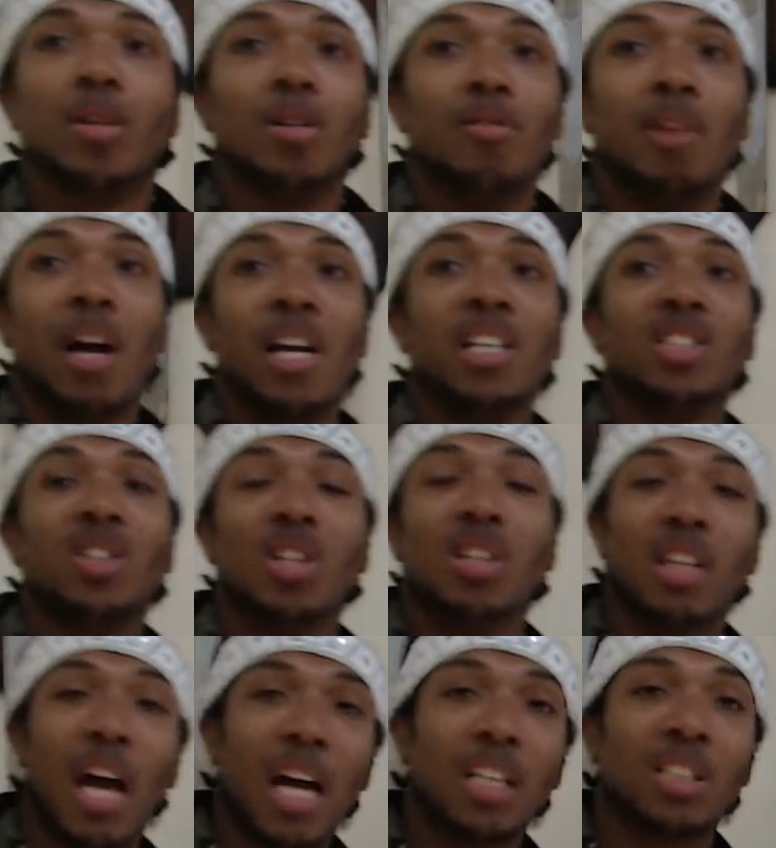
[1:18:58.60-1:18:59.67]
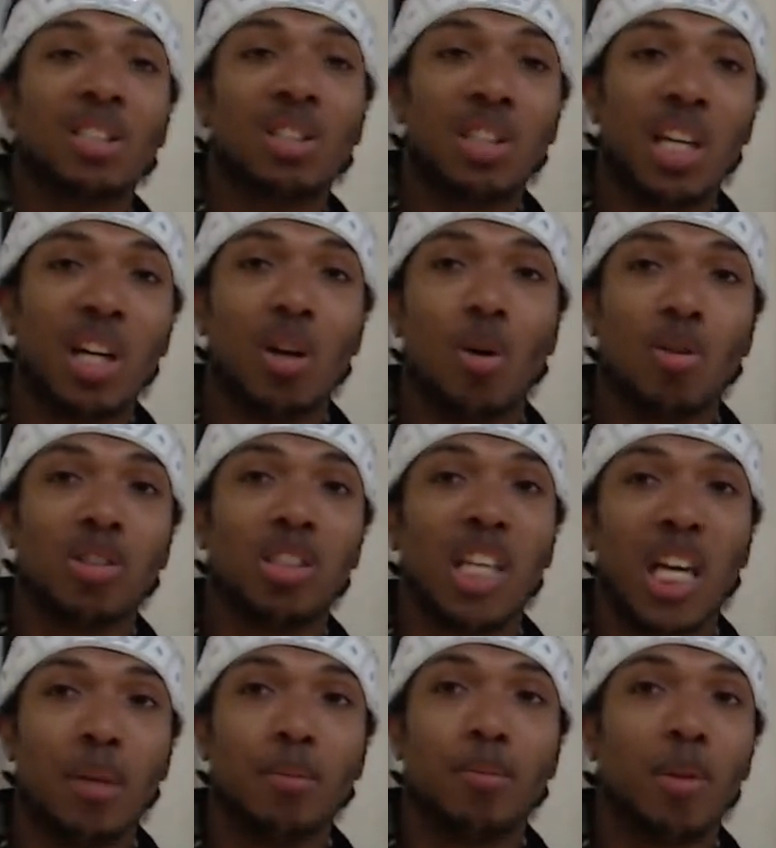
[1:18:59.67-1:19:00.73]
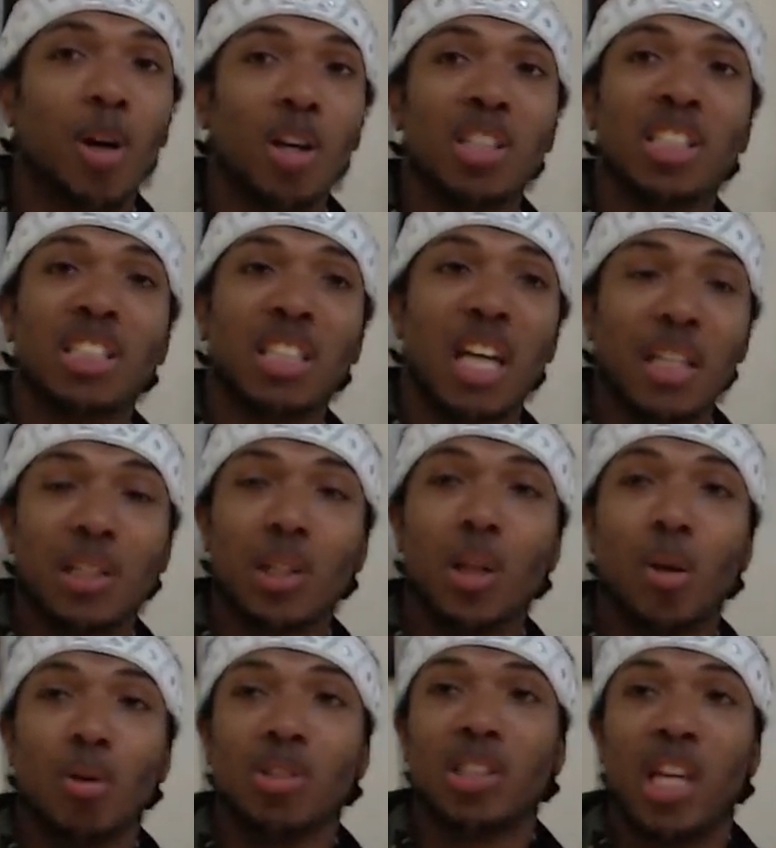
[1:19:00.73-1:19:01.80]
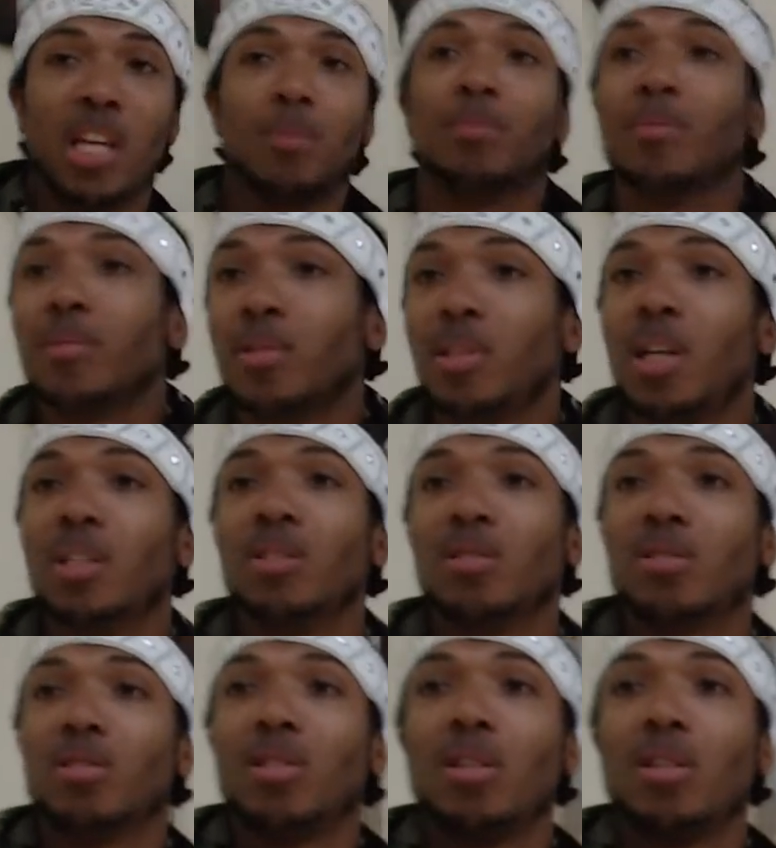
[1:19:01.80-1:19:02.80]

All right? It's to not say the Lord's name because it's not the Lord's name. Yes.